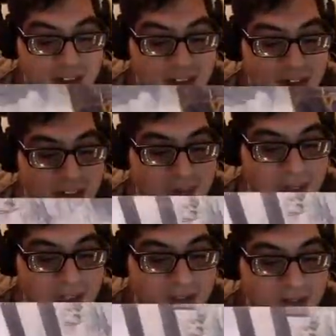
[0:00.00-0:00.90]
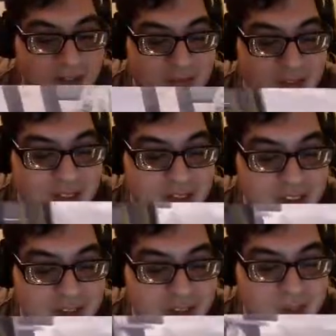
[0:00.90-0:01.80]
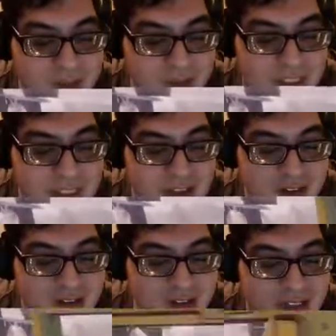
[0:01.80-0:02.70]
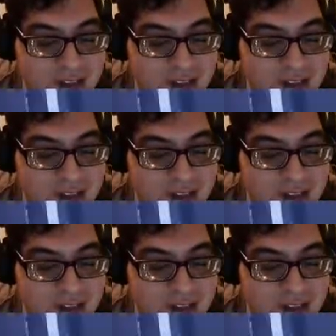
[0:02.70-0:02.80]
And it doesn't matter if it was extremely weak, so long as it